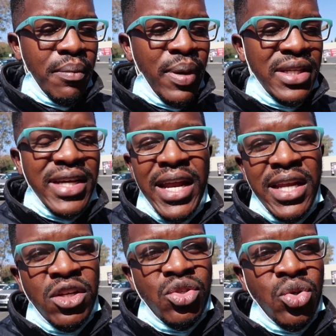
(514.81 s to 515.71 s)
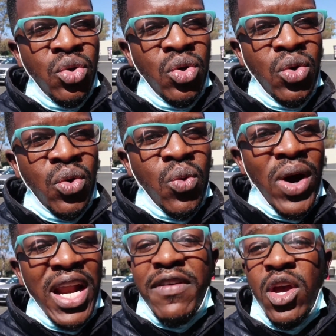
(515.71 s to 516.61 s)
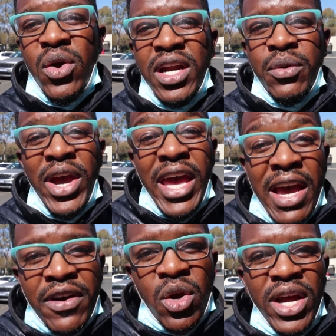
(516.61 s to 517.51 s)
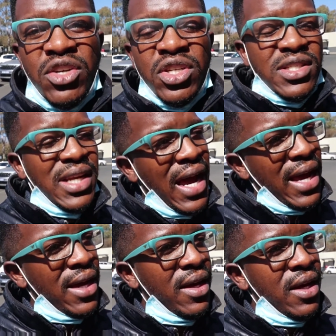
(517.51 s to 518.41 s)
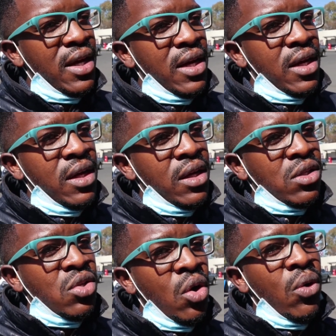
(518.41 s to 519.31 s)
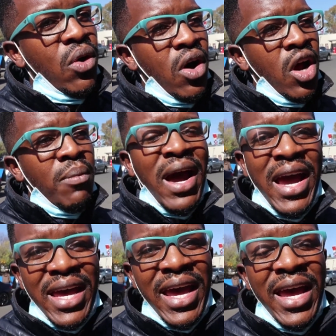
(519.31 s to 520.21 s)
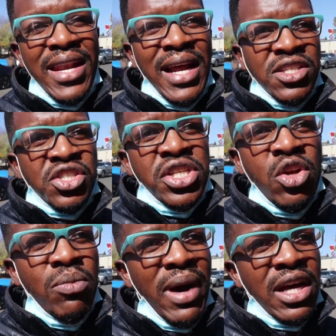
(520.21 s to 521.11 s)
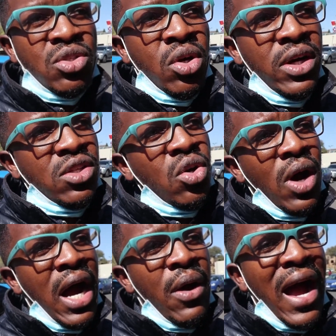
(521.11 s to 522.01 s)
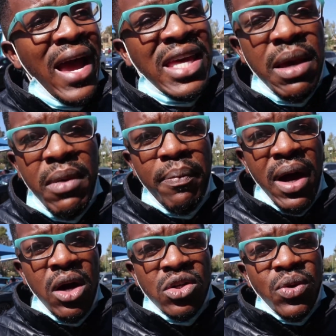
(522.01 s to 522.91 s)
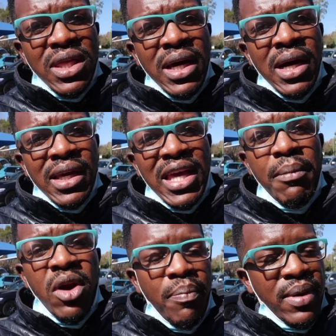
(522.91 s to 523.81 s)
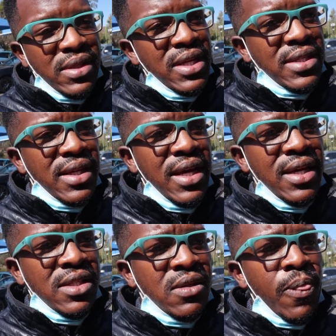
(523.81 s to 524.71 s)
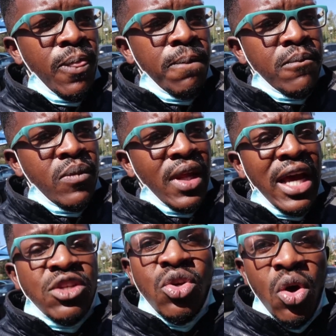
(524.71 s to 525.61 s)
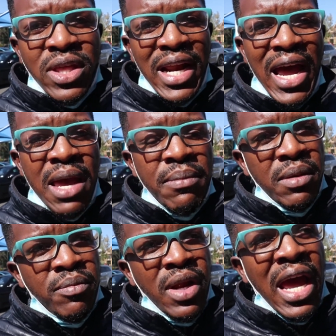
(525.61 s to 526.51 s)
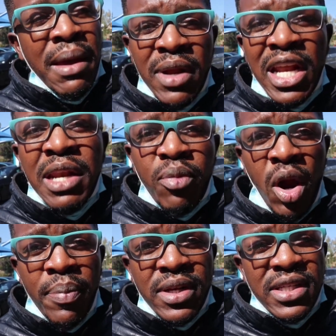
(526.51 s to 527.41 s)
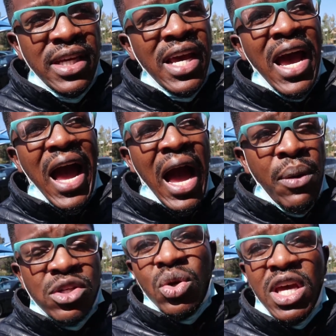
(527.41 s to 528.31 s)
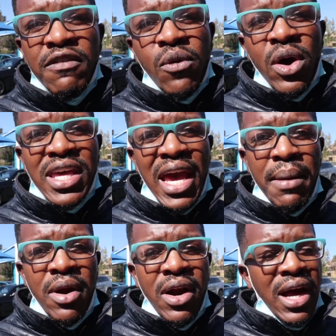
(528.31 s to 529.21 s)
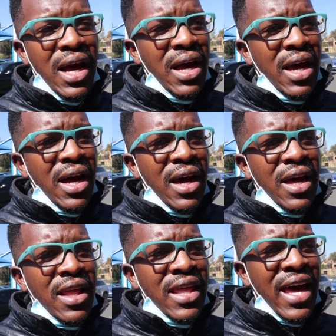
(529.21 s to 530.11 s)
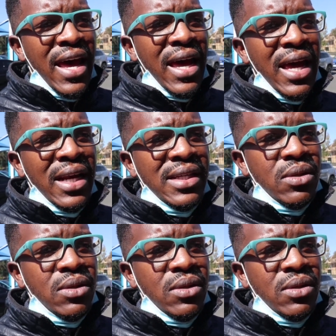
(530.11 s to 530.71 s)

pertaining to wherever your interests lie. So on my end, I'll just tell you my story. So how I came about with the camera business is, as you know, that I am in property. I was looking for a camera that